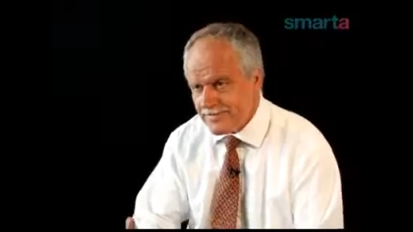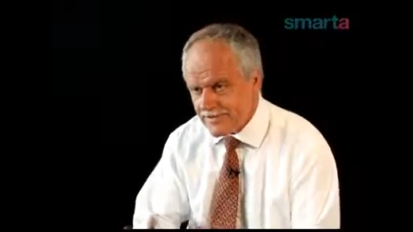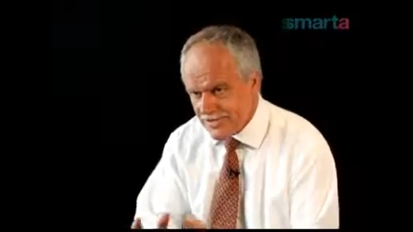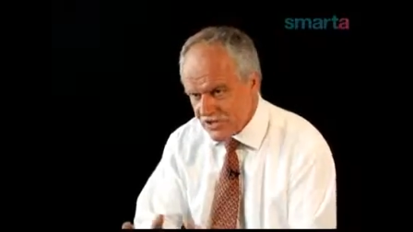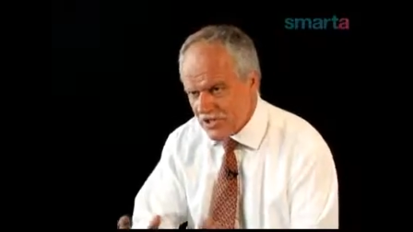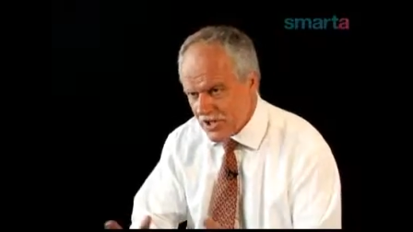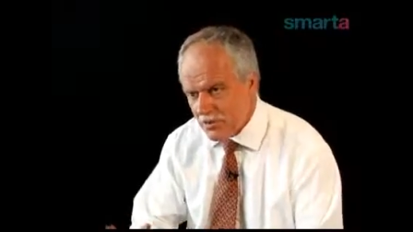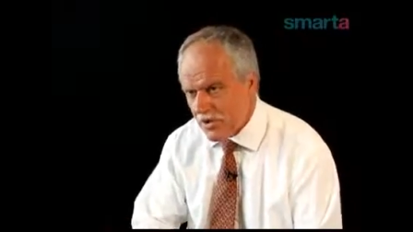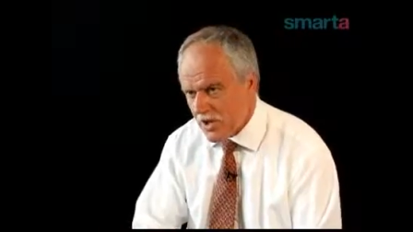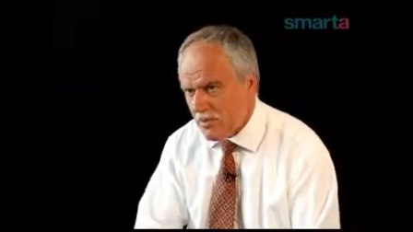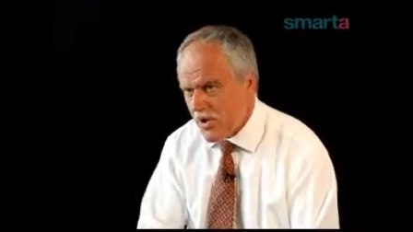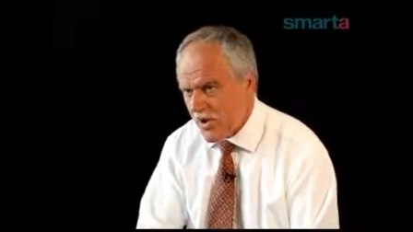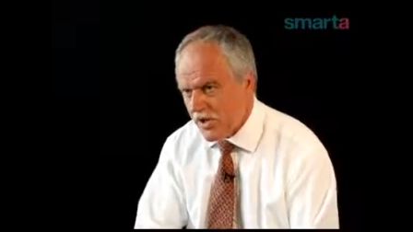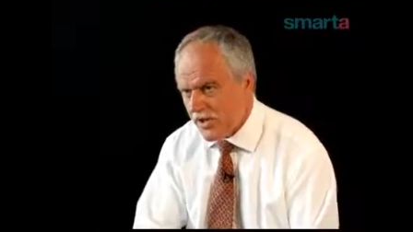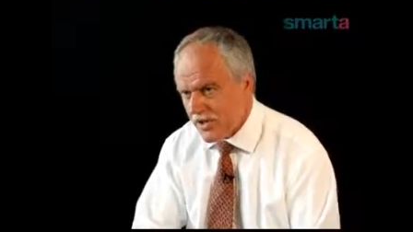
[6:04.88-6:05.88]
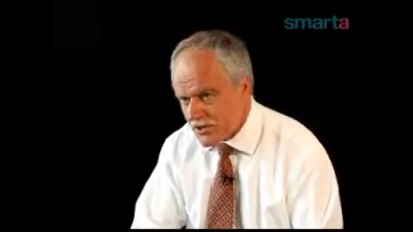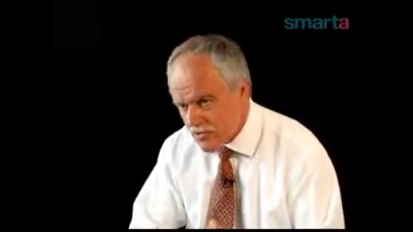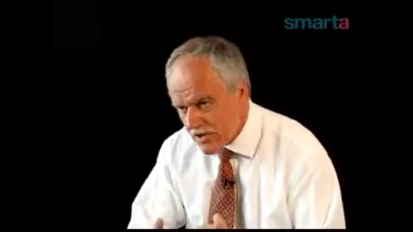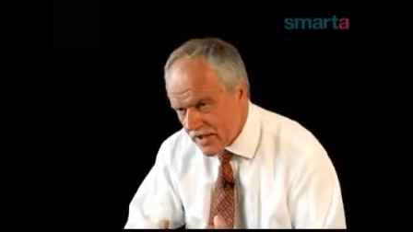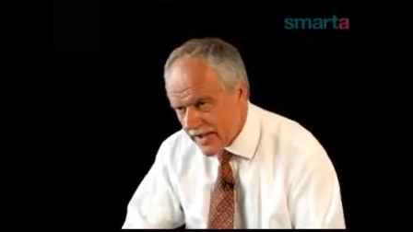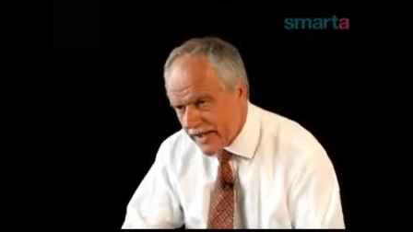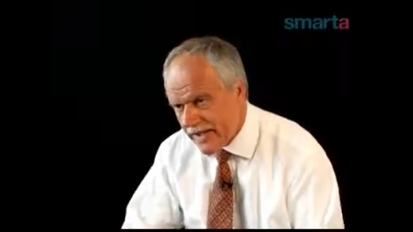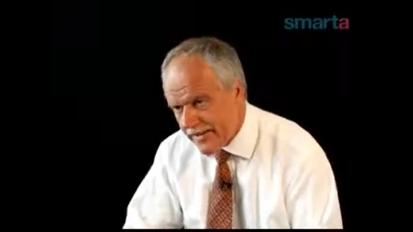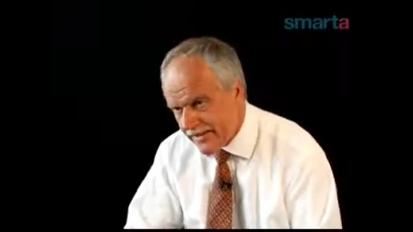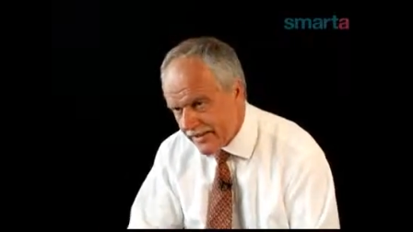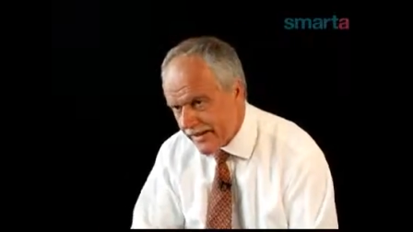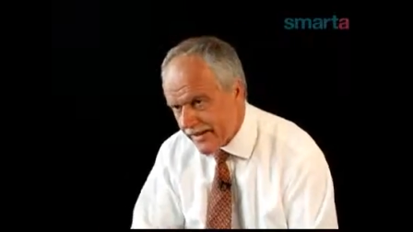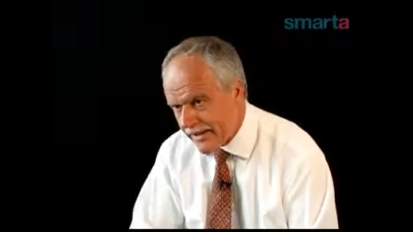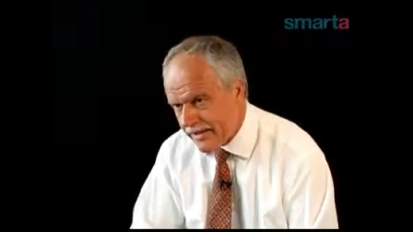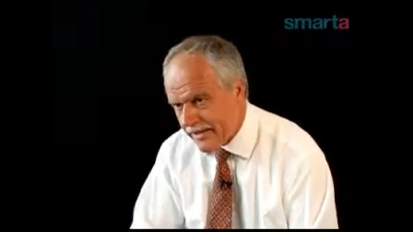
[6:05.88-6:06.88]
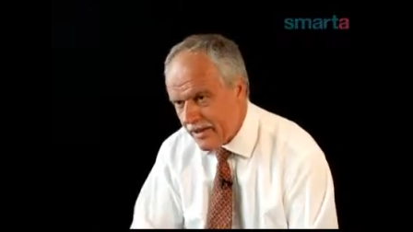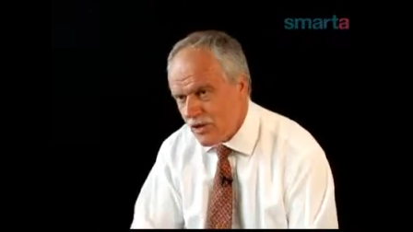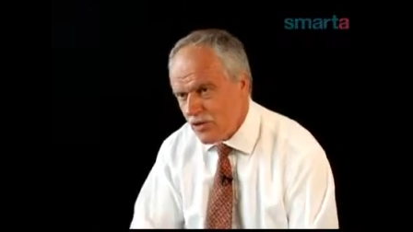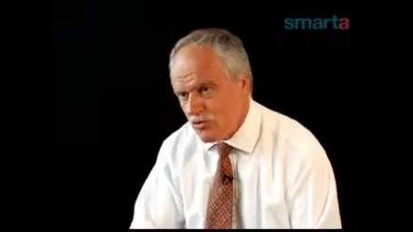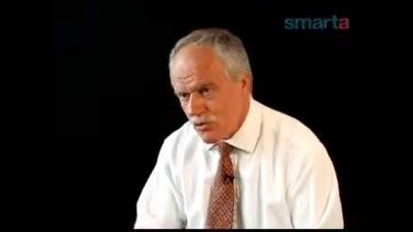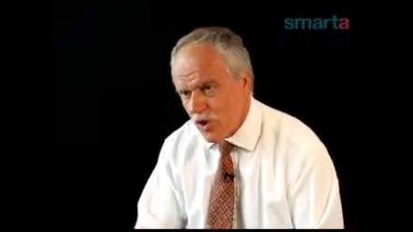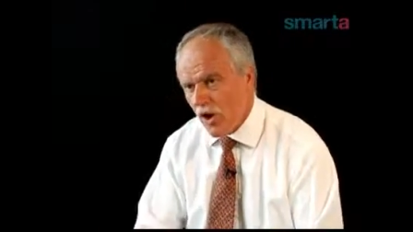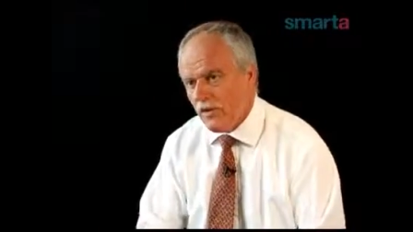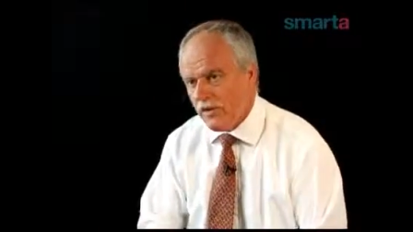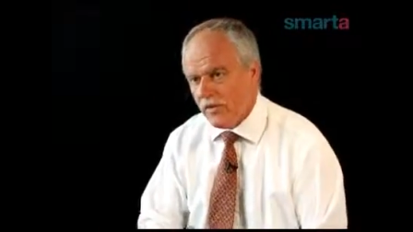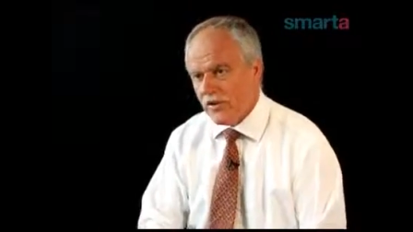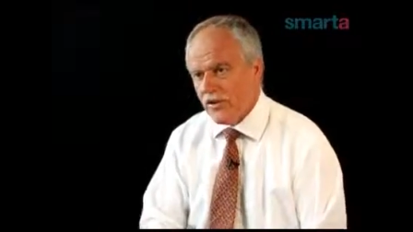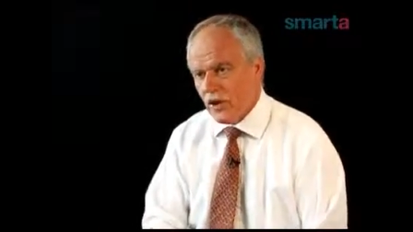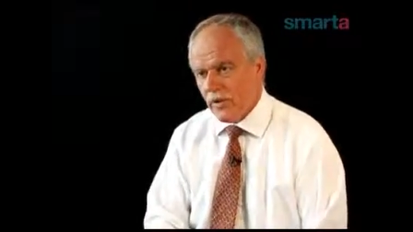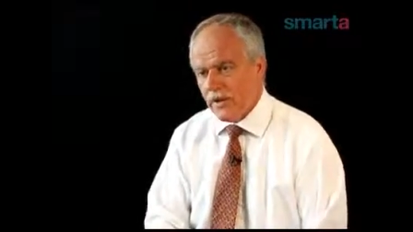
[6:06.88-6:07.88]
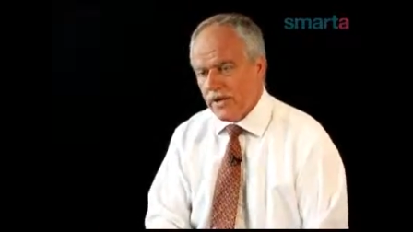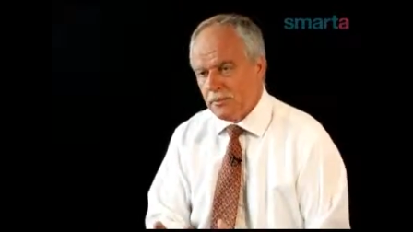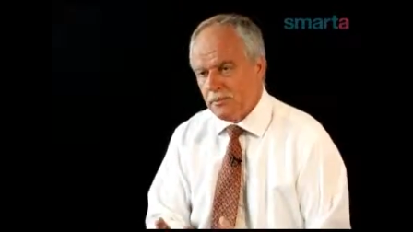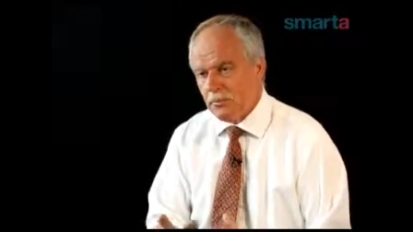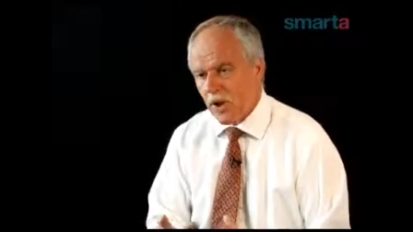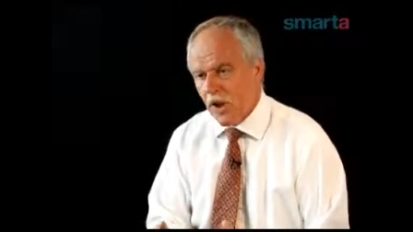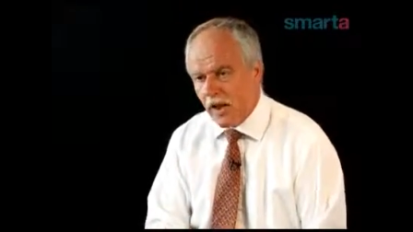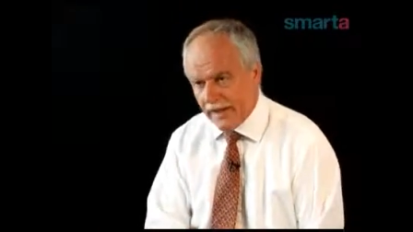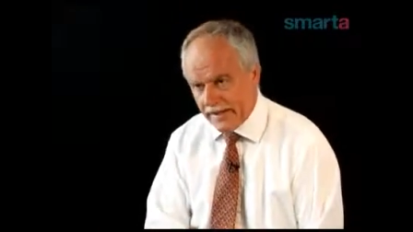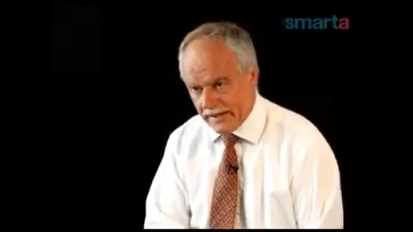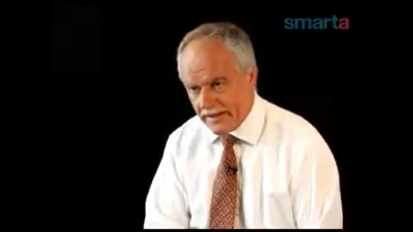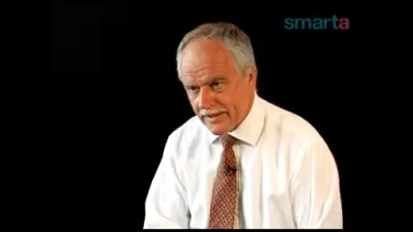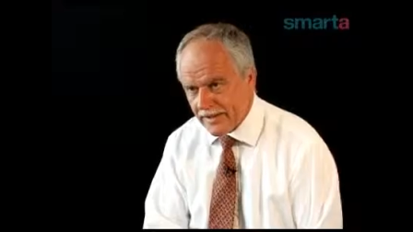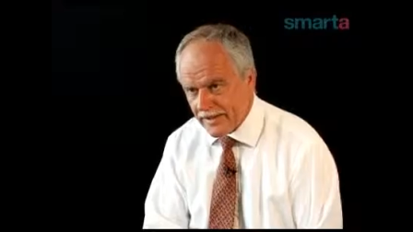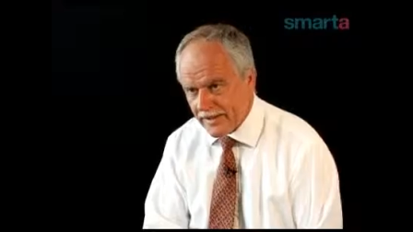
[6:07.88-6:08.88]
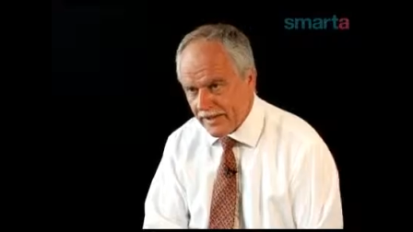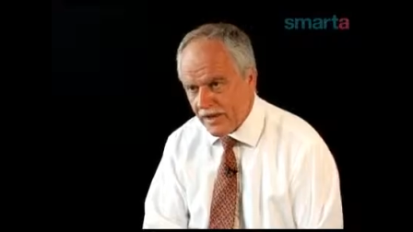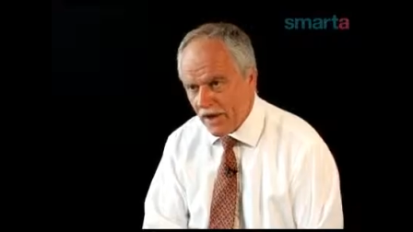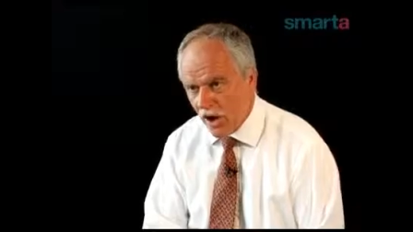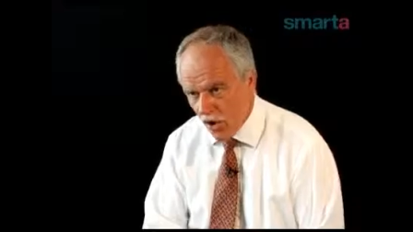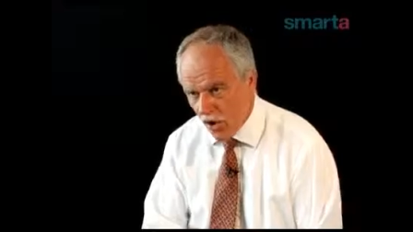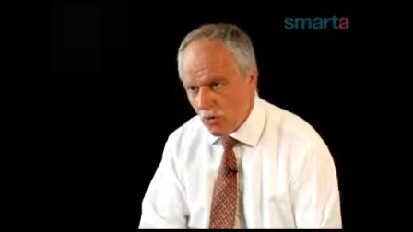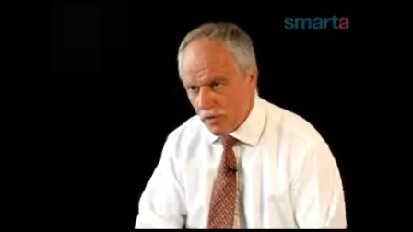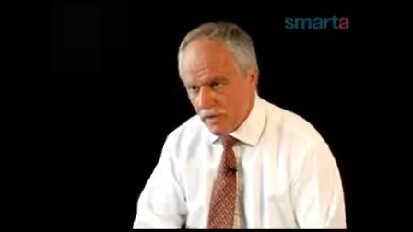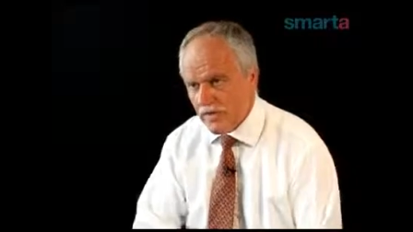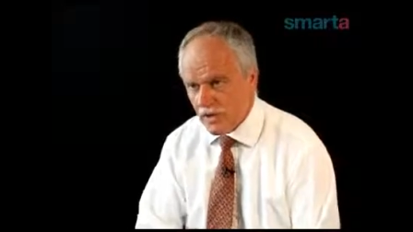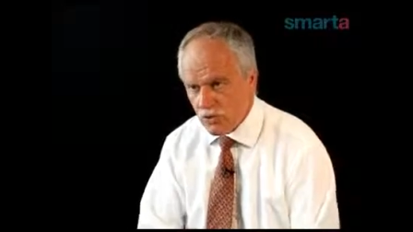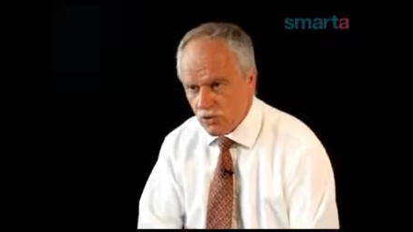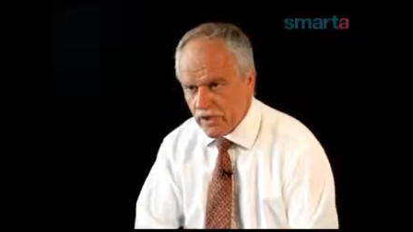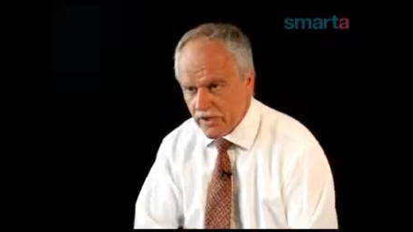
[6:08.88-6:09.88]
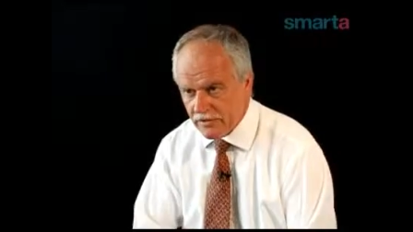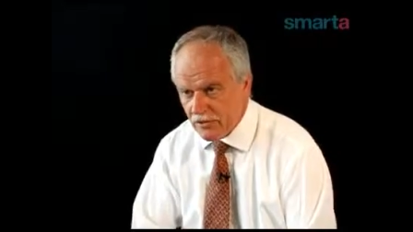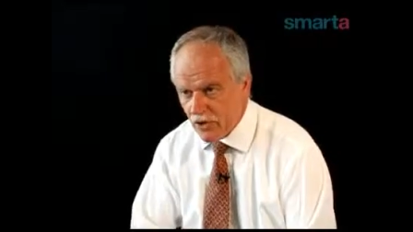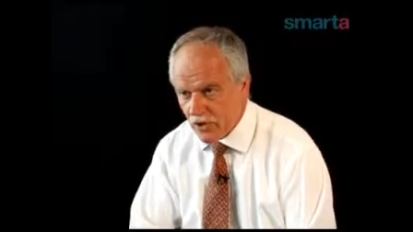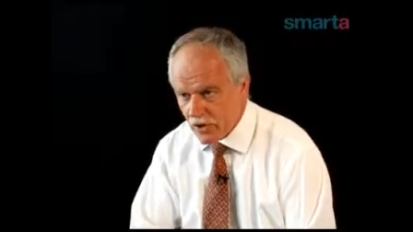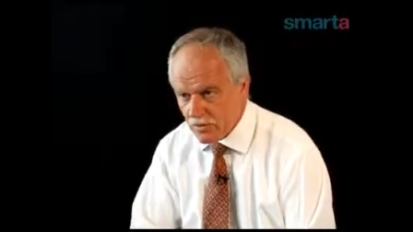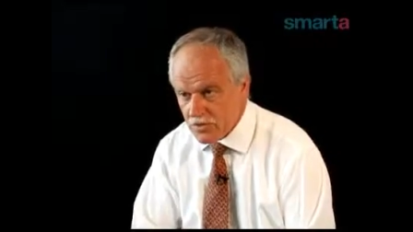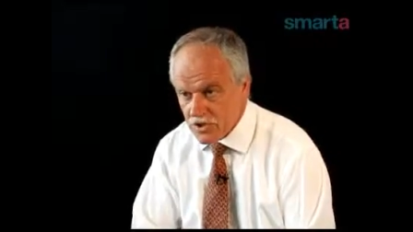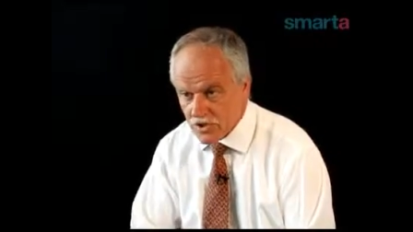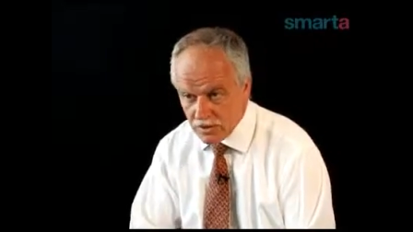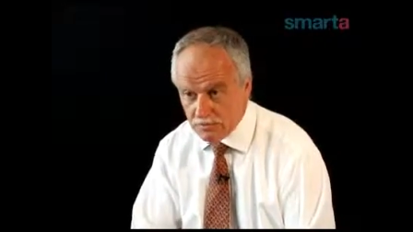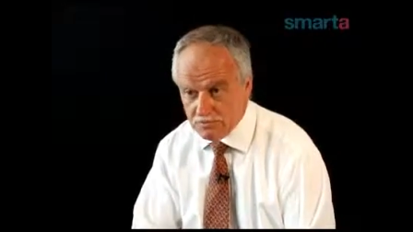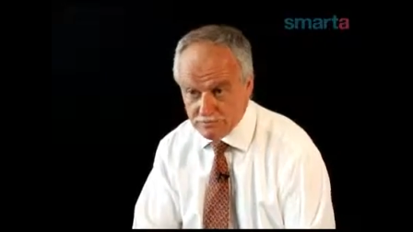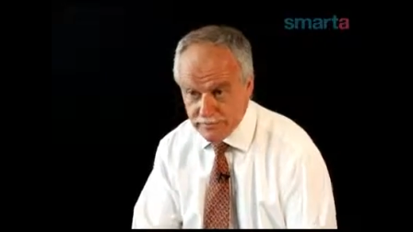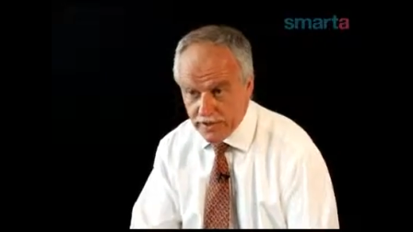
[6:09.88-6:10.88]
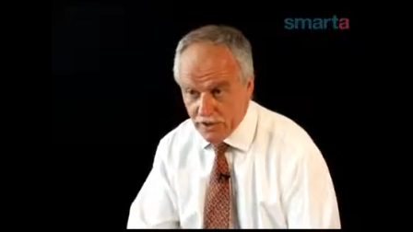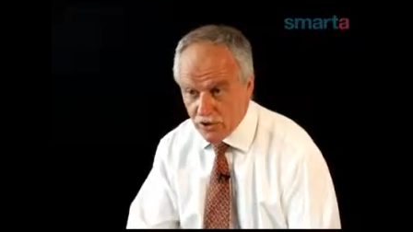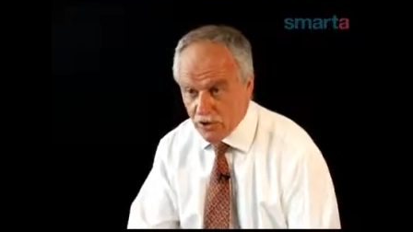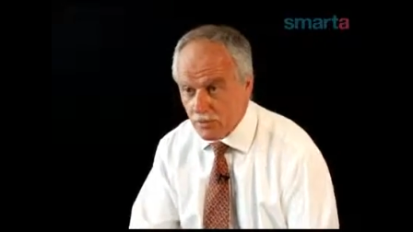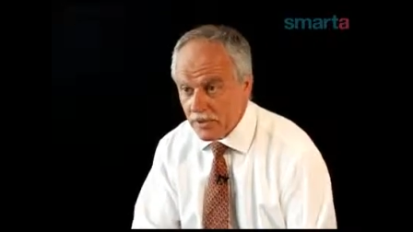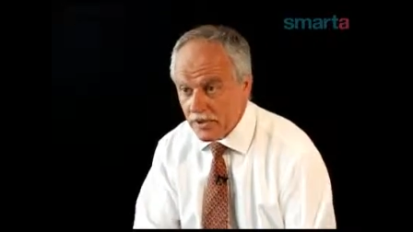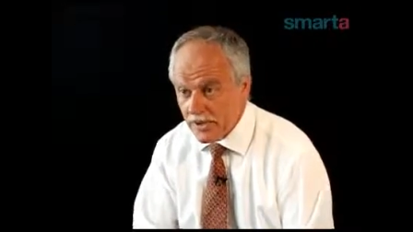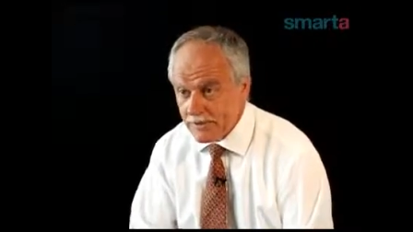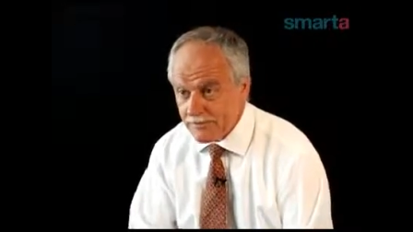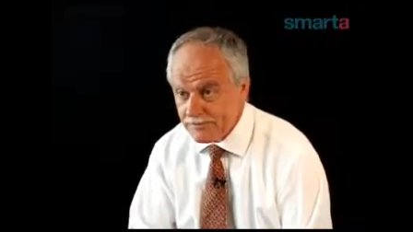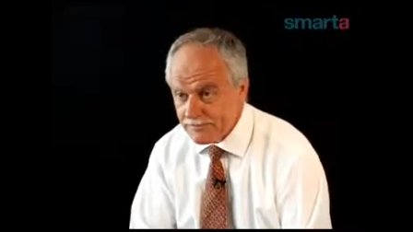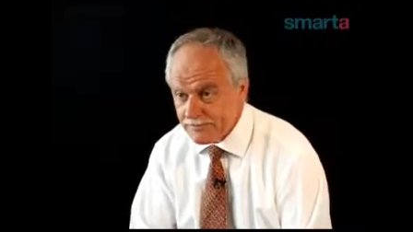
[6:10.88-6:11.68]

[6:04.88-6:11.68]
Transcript: See what your market is. Really get in there rather than going in blindly, hoping that you'll get the volumes that'll make you your million.